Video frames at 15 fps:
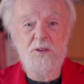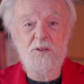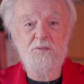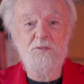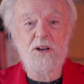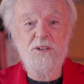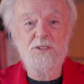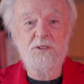
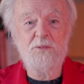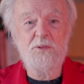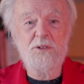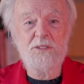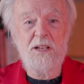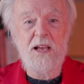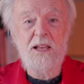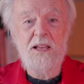Russia
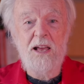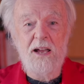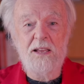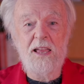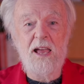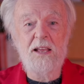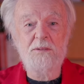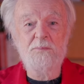was,
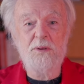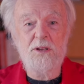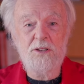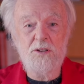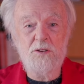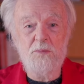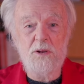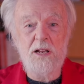again, being
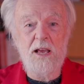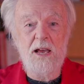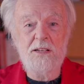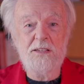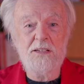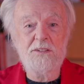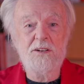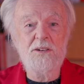
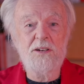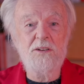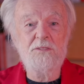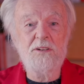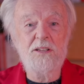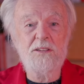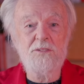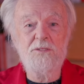humiliated, not
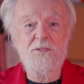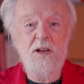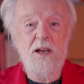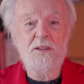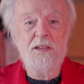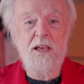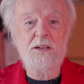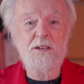only through
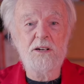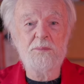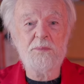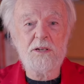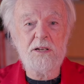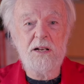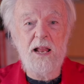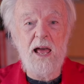the
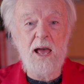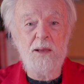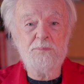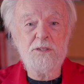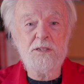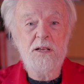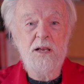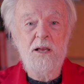economic
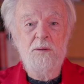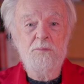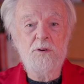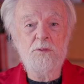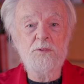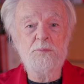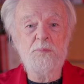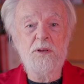collapse,
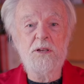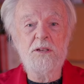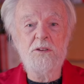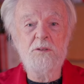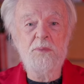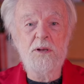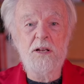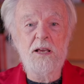but was being
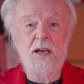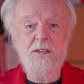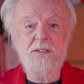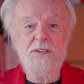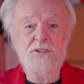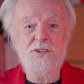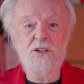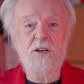
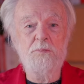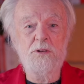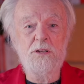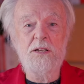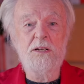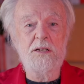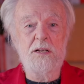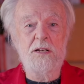humiliated
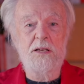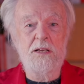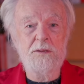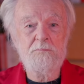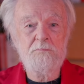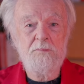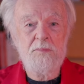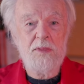geopolitically.
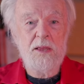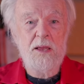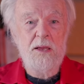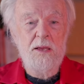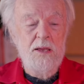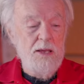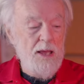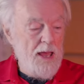
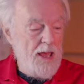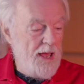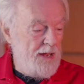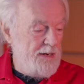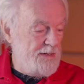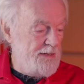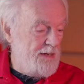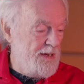
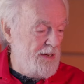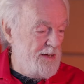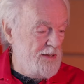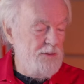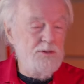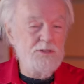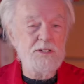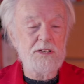And
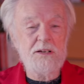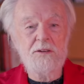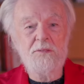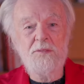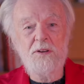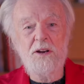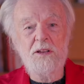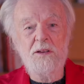there was a
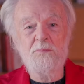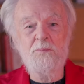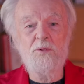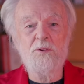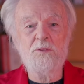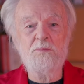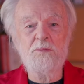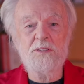very
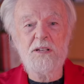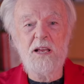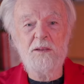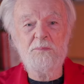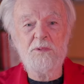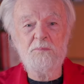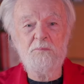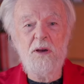important
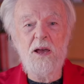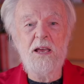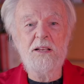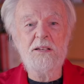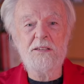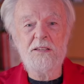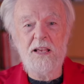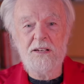statement
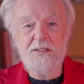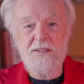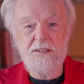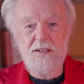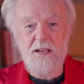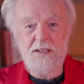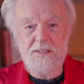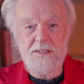made at the end of the
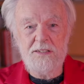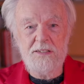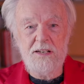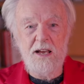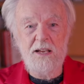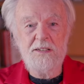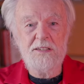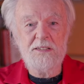
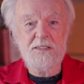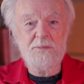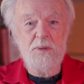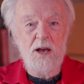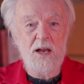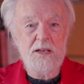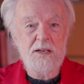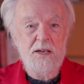1990s
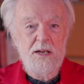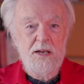by